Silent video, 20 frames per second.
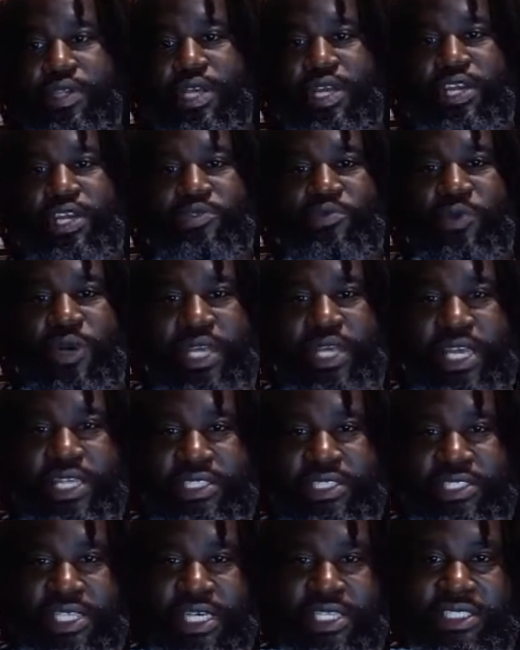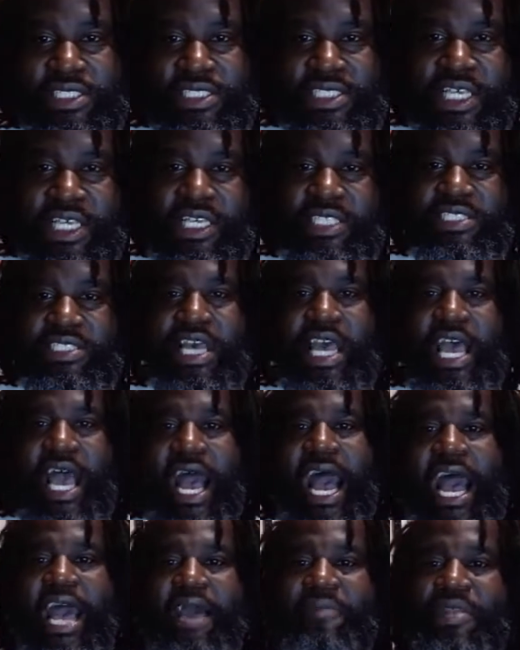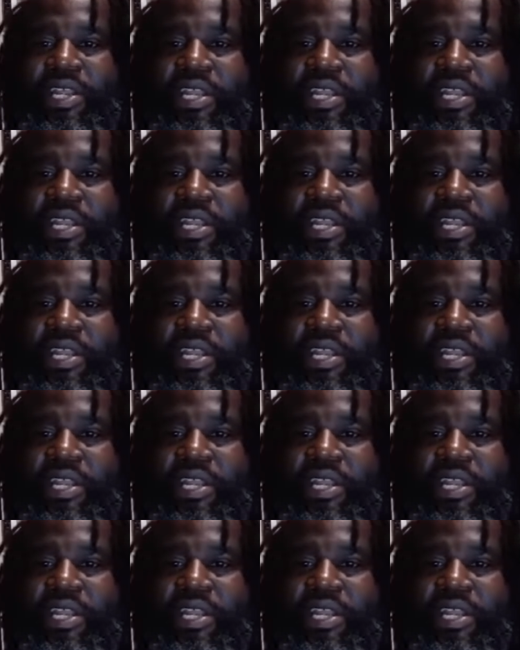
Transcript: Here's what Keaton says. He says, I'm